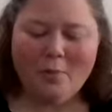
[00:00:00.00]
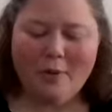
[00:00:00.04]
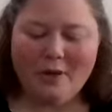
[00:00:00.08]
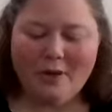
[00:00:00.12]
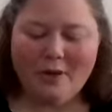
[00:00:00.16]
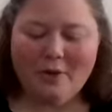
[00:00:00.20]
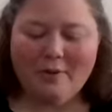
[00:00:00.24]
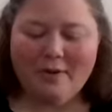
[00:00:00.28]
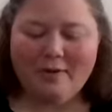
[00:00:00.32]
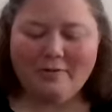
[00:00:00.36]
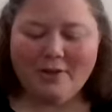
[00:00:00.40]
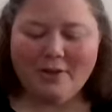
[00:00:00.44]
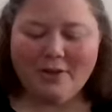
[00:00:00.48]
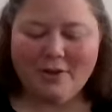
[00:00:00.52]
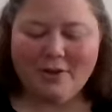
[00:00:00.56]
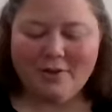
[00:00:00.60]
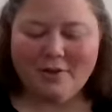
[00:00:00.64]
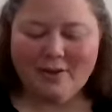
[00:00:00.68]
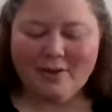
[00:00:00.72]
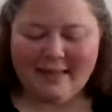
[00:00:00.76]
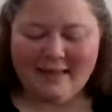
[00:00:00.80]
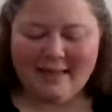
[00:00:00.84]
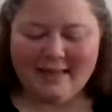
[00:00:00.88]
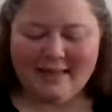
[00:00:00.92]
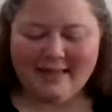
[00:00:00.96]
When you have
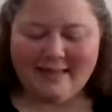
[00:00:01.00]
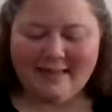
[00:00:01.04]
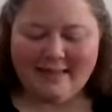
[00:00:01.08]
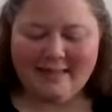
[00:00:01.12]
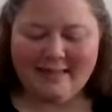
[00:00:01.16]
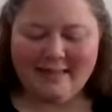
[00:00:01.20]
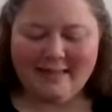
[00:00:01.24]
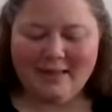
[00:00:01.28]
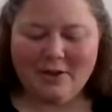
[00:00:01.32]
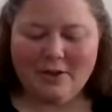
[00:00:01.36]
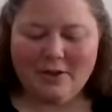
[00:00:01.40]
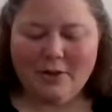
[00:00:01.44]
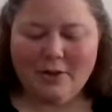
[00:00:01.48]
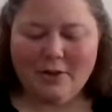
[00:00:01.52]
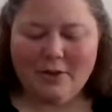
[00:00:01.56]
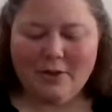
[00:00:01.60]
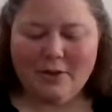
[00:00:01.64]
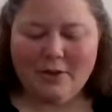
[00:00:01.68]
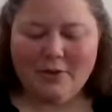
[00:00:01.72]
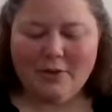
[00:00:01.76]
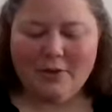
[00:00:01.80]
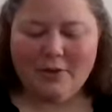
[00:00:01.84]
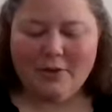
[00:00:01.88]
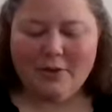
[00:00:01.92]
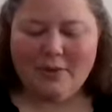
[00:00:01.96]
learned this,
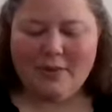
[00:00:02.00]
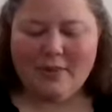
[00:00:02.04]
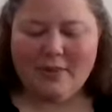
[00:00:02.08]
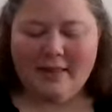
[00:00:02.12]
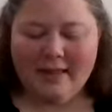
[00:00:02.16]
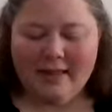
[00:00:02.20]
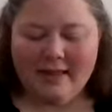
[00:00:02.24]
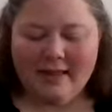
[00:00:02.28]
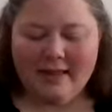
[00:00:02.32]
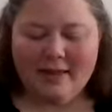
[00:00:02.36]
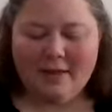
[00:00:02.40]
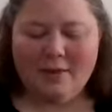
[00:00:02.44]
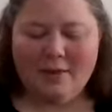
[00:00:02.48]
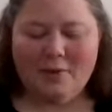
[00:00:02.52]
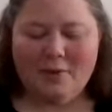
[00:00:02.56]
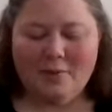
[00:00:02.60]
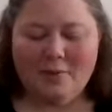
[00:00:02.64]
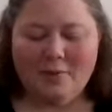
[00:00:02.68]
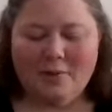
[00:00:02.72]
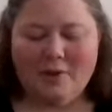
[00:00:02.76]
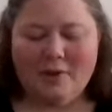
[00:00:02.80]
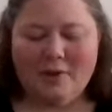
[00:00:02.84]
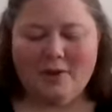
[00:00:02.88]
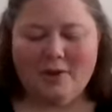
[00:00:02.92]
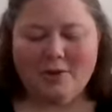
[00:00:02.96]
then you
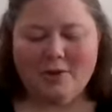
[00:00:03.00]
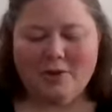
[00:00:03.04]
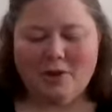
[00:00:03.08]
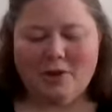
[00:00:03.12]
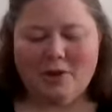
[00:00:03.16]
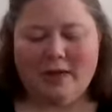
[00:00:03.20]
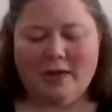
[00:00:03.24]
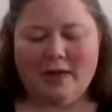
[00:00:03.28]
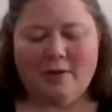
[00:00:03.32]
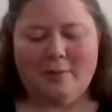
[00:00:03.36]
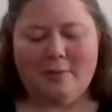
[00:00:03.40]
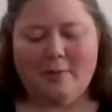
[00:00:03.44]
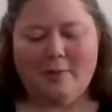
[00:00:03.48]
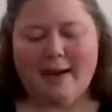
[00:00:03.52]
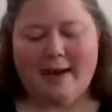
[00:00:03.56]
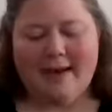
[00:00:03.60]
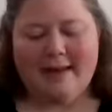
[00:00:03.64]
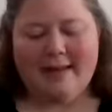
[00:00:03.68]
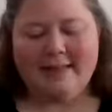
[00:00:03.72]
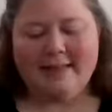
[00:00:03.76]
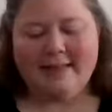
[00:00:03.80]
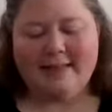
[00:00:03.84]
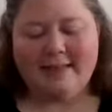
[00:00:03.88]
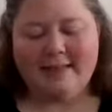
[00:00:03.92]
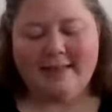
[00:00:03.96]
will understand why
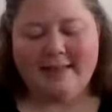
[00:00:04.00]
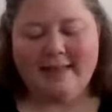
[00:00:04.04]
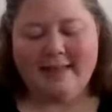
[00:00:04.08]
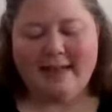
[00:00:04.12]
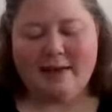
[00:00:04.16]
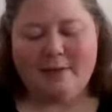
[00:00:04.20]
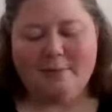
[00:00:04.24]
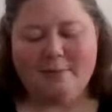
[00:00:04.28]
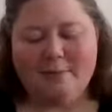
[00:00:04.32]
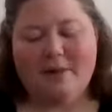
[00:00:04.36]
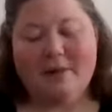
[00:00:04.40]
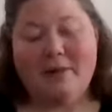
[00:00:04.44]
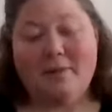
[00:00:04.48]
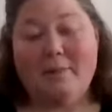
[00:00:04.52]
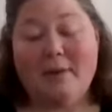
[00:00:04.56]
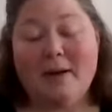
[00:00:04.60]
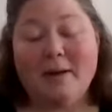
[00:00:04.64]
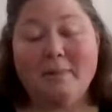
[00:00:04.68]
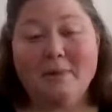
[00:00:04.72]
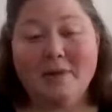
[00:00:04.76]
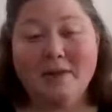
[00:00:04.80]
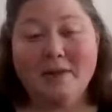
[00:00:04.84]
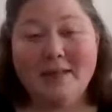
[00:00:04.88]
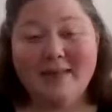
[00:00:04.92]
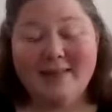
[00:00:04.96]
I sit down with the
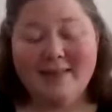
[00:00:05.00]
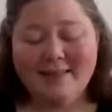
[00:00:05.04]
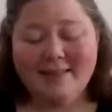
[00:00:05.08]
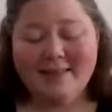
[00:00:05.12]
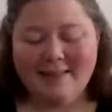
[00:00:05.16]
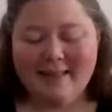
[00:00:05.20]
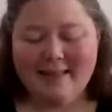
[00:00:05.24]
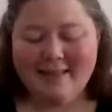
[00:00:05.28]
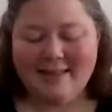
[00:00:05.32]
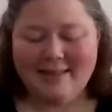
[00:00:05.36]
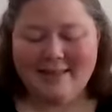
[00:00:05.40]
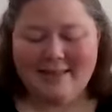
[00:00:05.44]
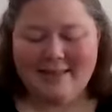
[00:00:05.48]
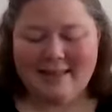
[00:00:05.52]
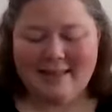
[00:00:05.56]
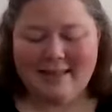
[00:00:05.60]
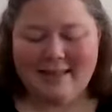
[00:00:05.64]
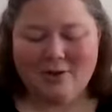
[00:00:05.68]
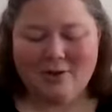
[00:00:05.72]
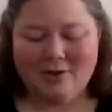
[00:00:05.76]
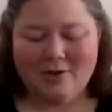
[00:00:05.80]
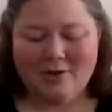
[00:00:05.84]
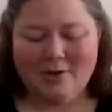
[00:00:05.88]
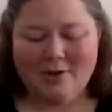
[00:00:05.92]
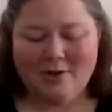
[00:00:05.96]
publicans and
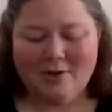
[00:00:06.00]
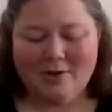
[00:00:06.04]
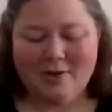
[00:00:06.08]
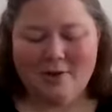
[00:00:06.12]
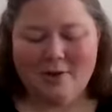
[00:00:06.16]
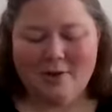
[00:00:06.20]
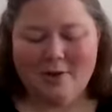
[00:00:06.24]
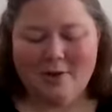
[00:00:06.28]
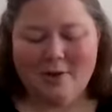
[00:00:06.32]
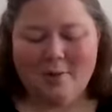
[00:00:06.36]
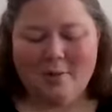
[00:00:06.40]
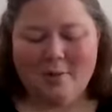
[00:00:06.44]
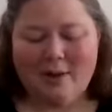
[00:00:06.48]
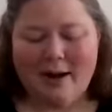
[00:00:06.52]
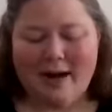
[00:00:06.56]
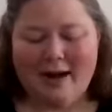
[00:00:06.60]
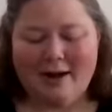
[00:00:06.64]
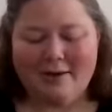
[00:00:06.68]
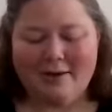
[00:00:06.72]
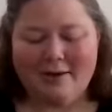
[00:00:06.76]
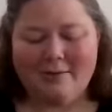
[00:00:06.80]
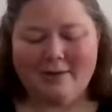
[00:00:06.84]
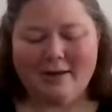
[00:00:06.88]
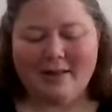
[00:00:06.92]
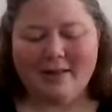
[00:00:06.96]
sinners, why
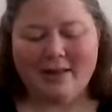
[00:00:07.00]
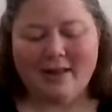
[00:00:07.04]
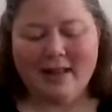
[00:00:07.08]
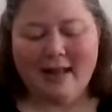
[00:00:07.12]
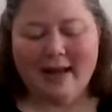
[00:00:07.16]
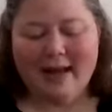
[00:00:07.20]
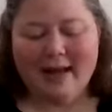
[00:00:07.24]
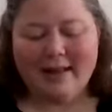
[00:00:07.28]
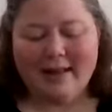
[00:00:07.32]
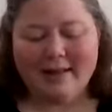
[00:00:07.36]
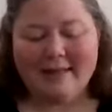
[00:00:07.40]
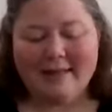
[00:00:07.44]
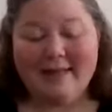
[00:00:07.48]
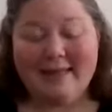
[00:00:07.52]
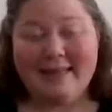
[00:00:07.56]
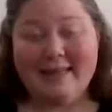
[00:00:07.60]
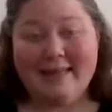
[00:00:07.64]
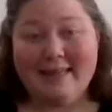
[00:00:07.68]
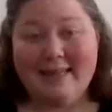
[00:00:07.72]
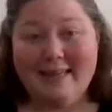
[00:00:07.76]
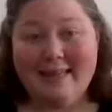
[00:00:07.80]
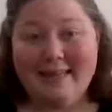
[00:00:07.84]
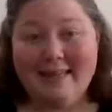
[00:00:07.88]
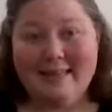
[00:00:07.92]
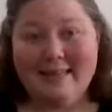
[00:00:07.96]
I recline
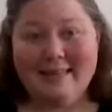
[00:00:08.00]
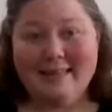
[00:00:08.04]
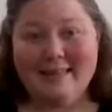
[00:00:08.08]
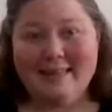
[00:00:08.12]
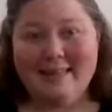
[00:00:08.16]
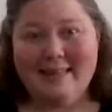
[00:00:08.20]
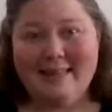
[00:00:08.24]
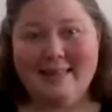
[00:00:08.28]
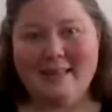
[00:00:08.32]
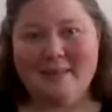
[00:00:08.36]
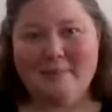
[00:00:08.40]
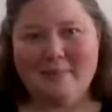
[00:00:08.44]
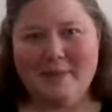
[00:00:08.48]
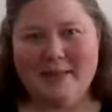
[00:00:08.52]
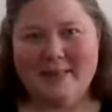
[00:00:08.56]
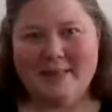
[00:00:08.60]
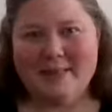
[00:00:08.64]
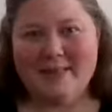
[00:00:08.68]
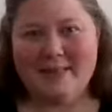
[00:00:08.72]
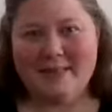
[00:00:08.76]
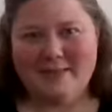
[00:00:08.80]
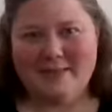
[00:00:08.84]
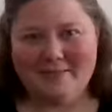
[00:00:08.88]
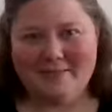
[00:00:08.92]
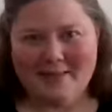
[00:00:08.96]
and eat in the
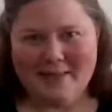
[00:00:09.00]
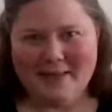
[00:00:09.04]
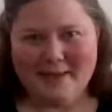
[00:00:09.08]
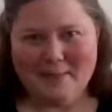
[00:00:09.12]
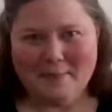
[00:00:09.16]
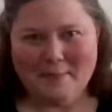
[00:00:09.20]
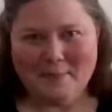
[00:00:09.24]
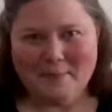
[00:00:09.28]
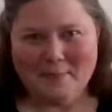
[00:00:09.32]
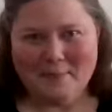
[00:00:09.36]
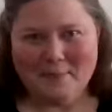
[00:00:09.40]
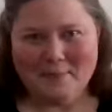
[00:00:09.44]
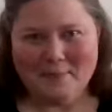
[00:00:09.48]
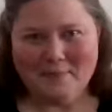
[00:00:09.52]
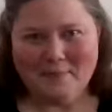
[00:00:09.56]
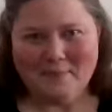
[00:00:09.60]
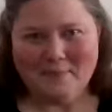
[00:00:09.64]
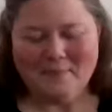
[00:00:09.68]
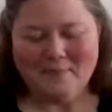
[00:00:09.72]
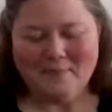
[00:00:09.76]
midst of them."